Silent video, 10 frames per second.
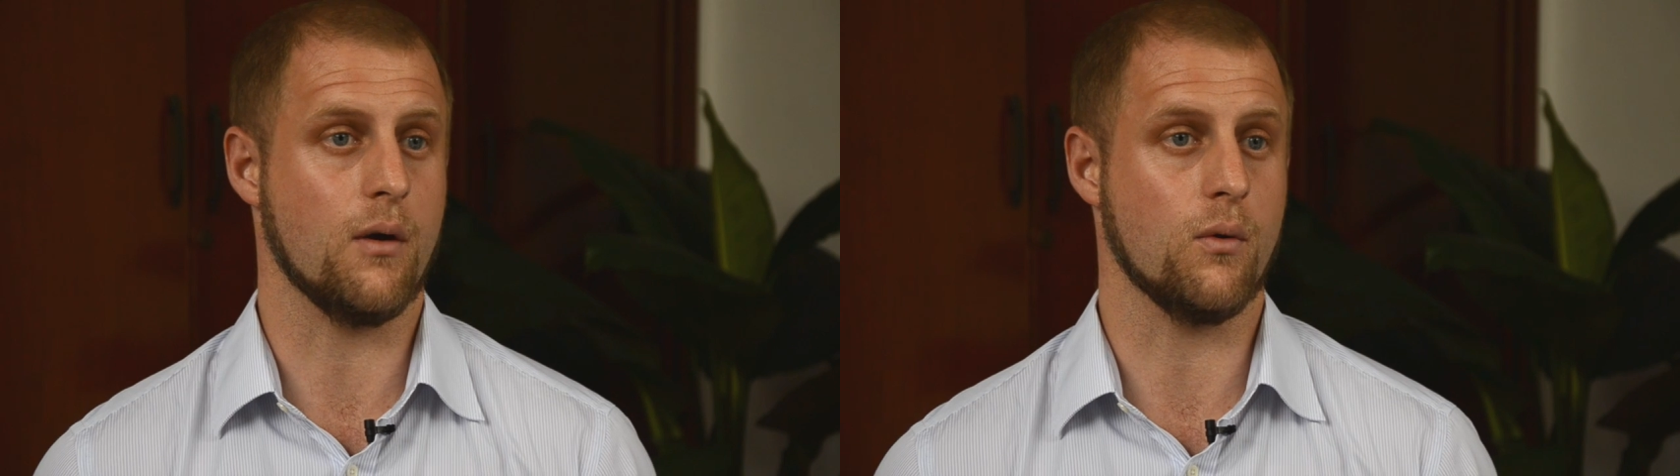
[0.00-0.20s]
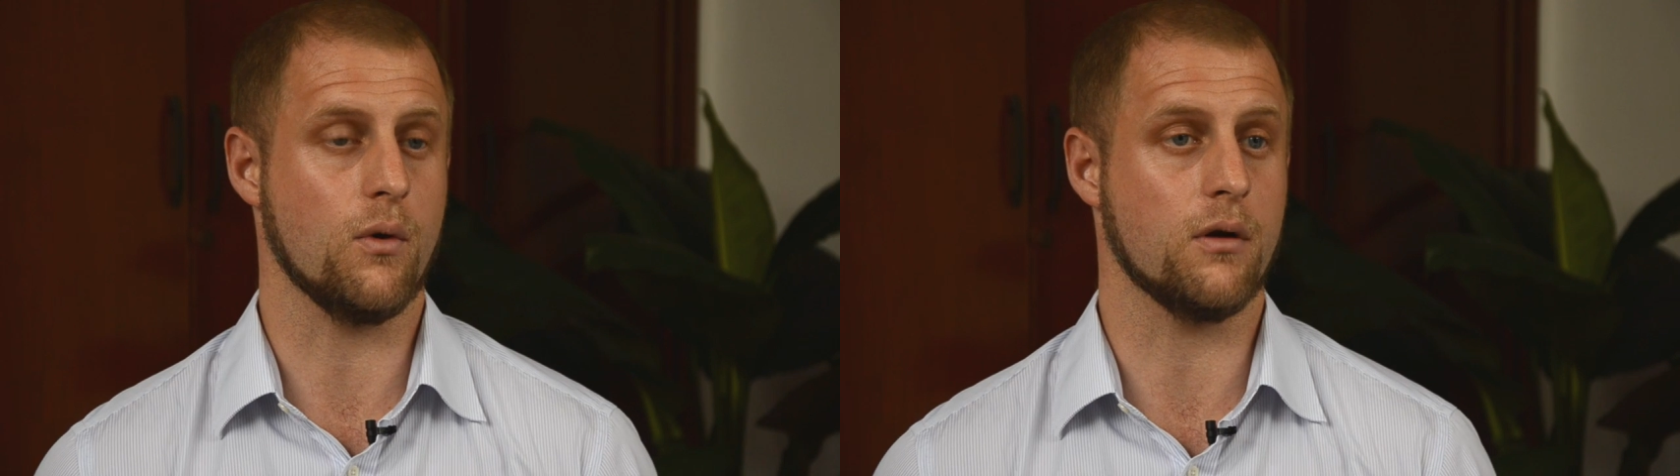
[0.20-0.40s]

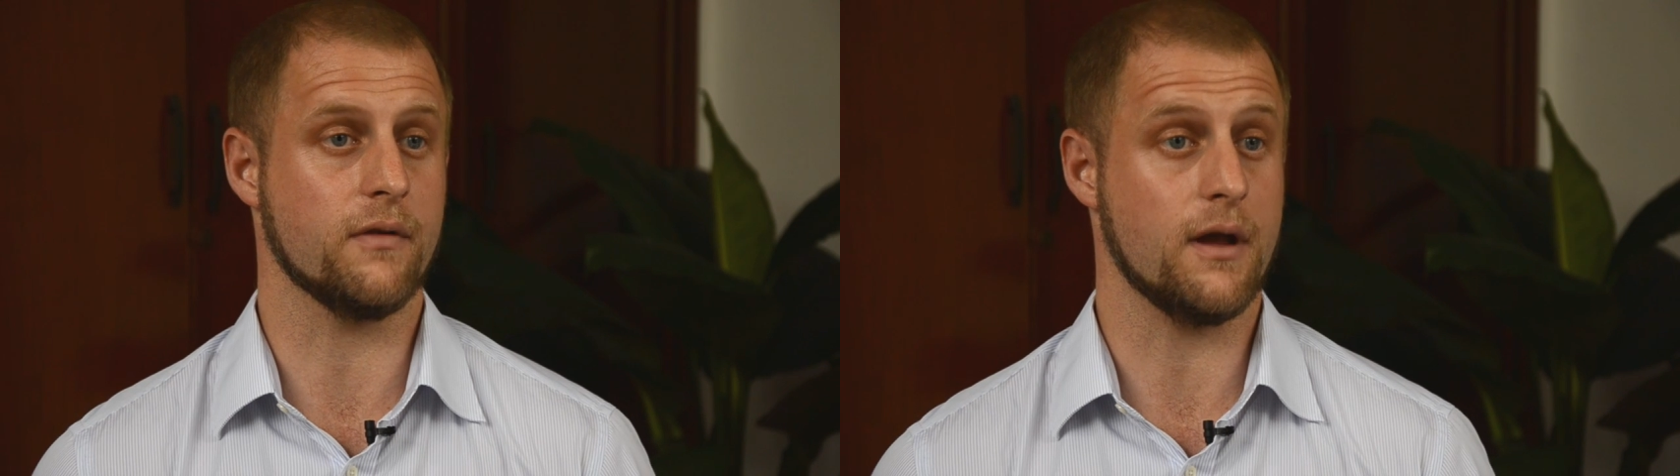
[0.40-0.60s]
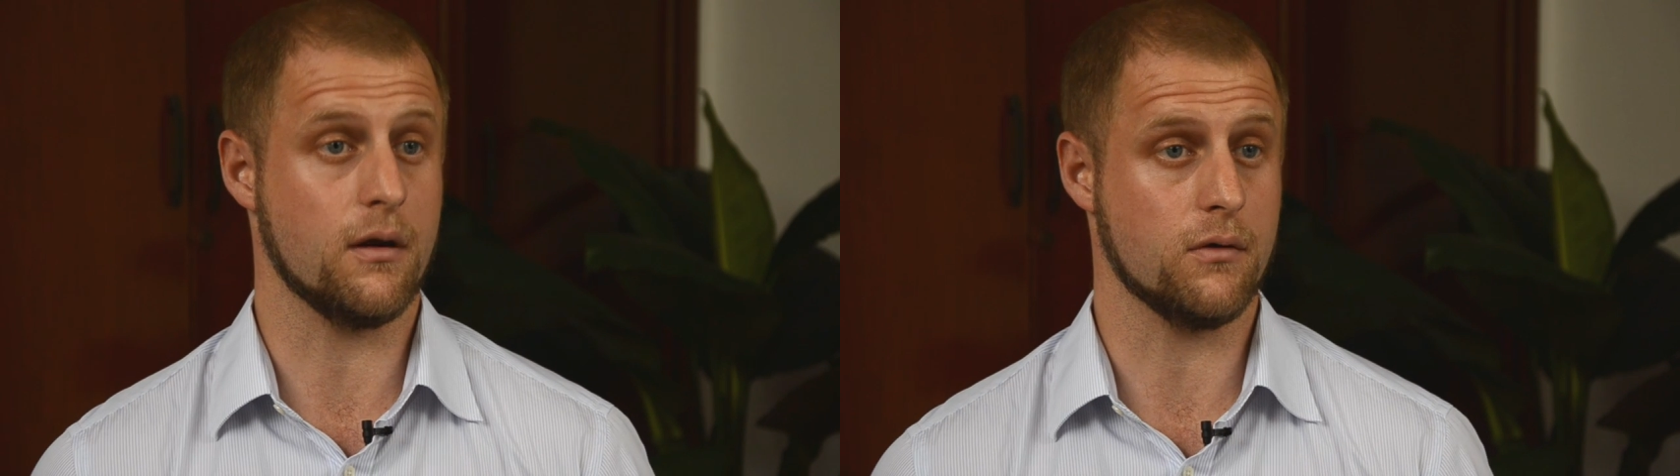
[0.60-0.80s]
how
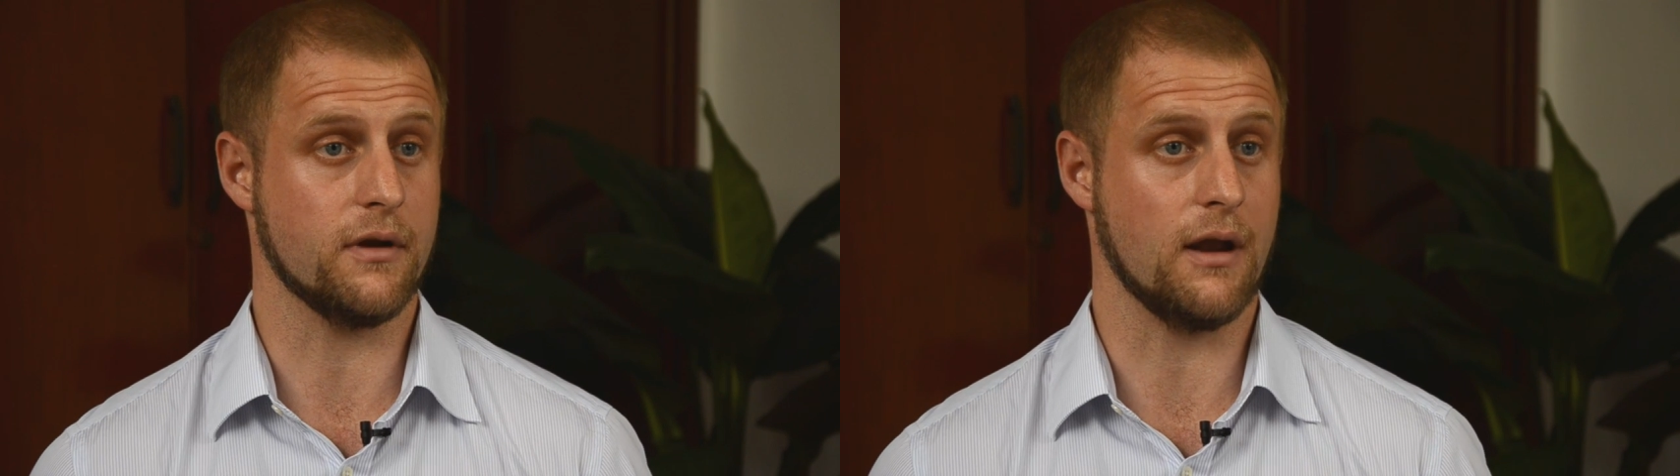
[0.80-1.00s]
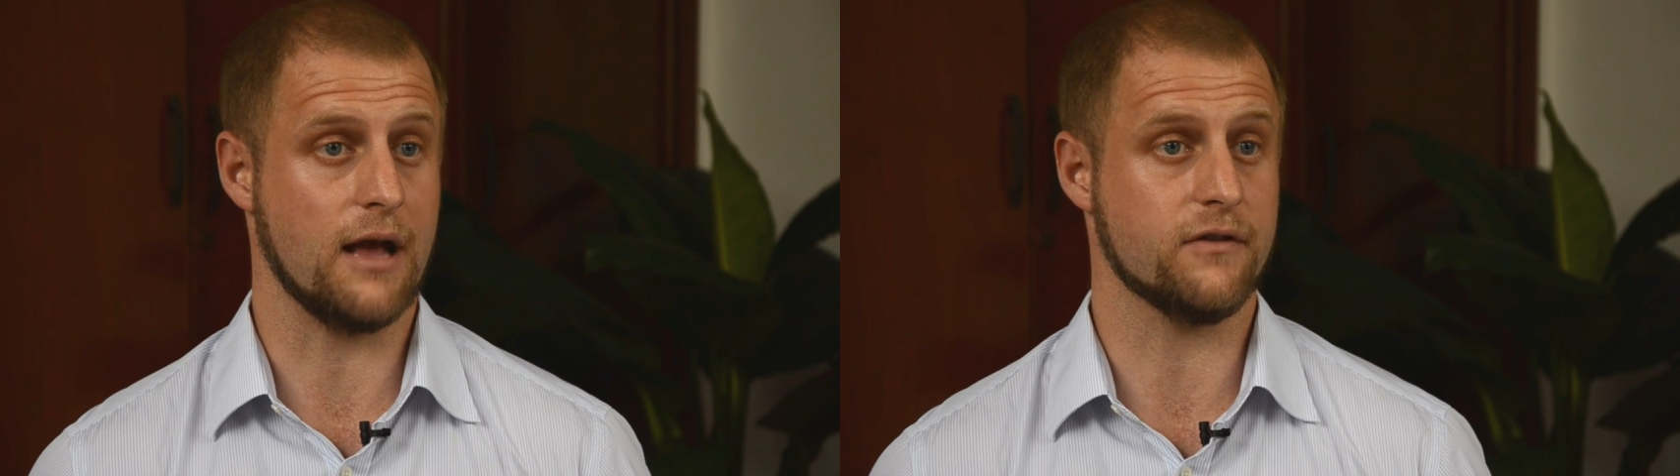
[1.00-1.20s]
long they are
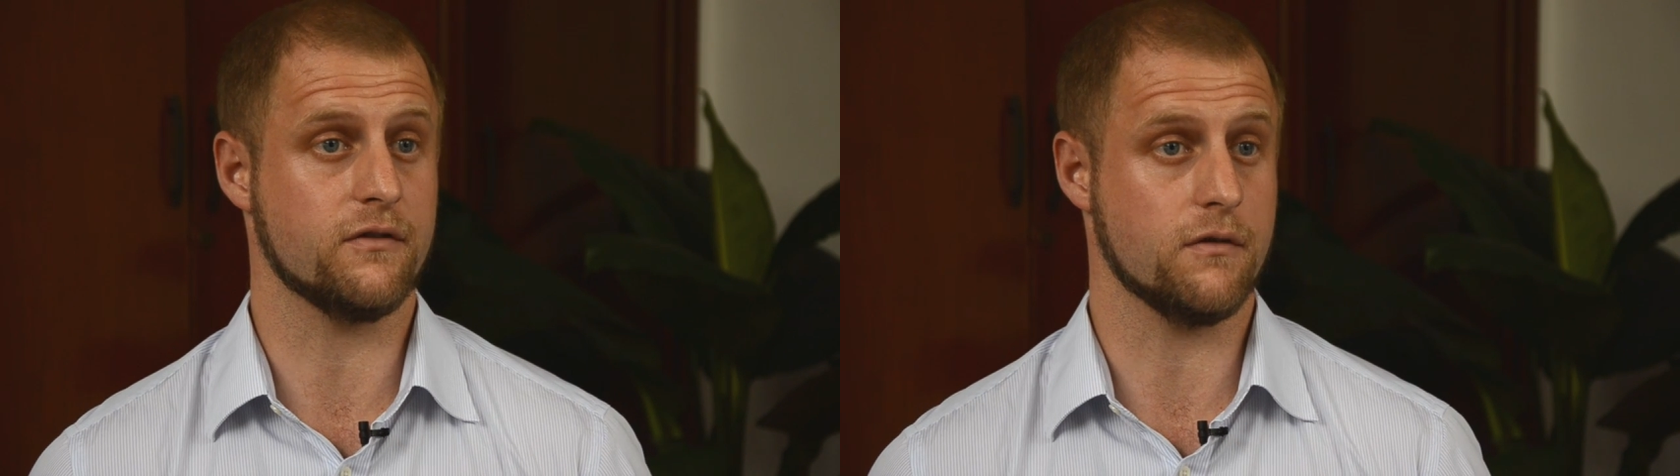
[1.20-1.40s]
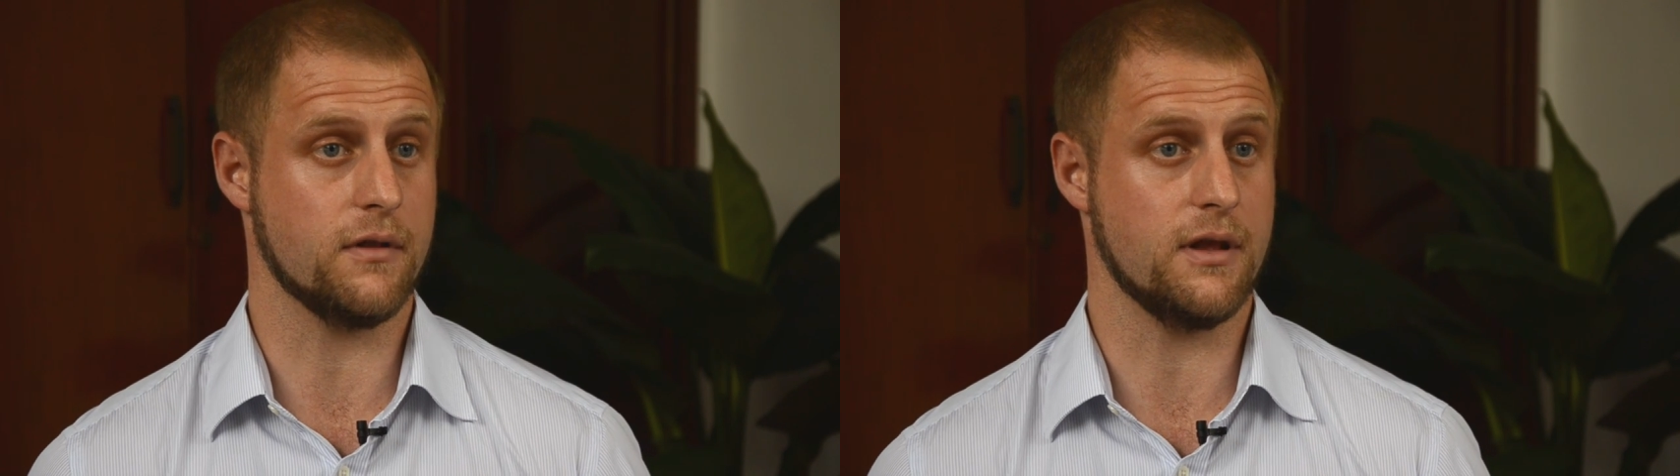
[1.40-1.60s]
going to
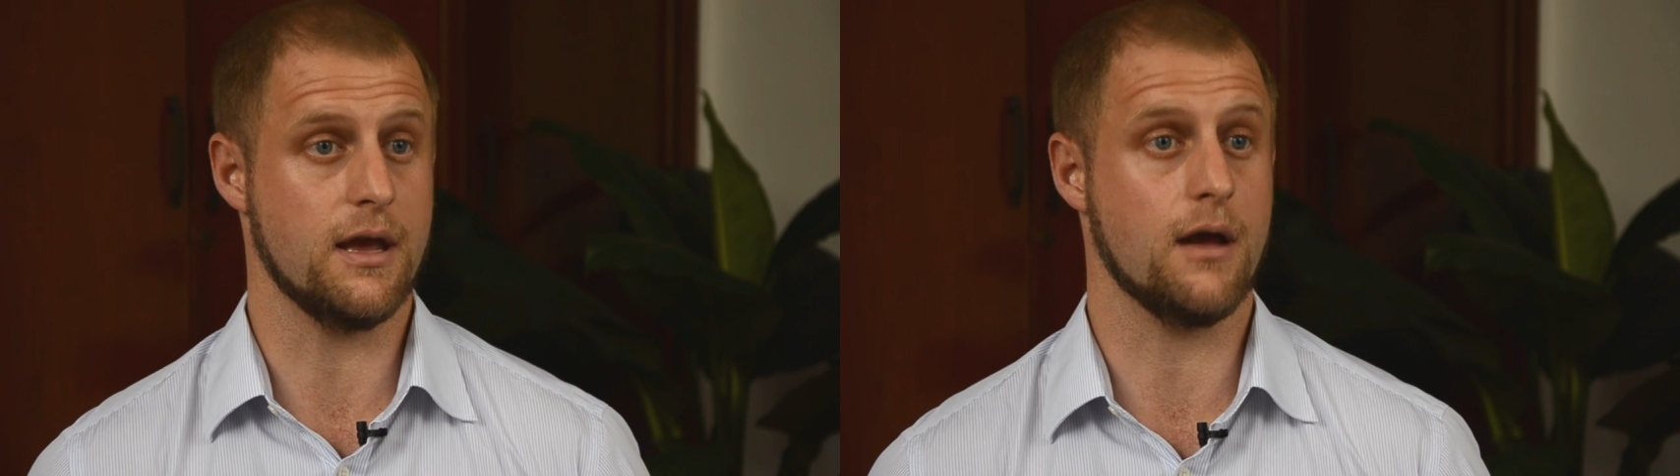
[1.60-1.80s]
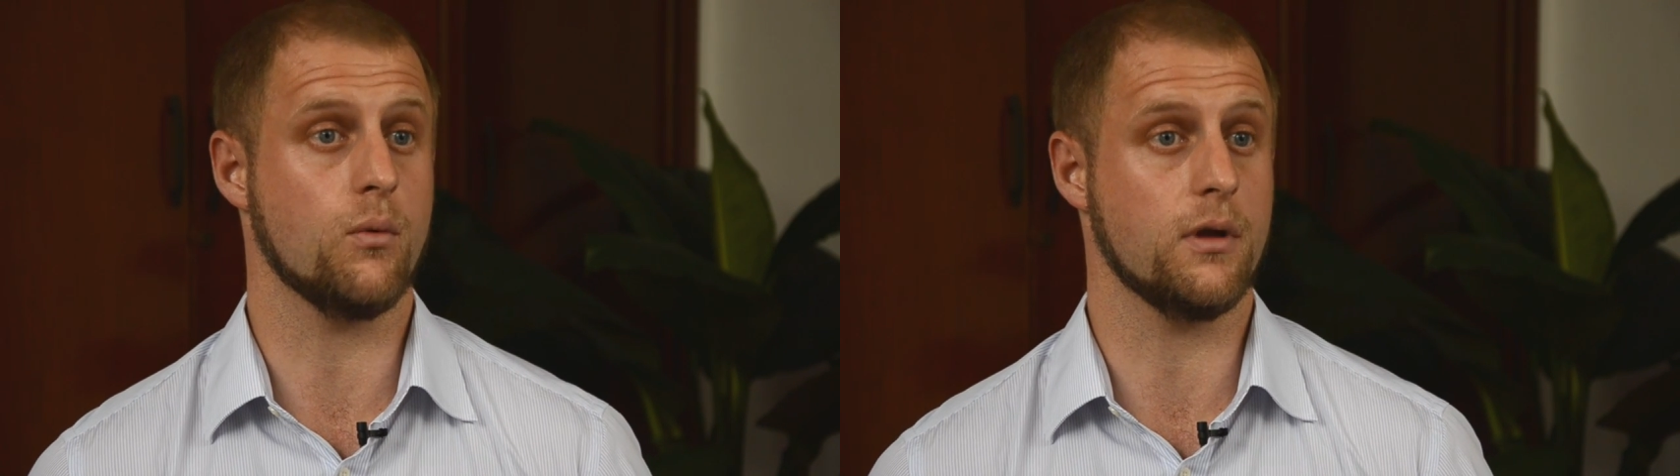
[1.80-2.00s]
last during the year,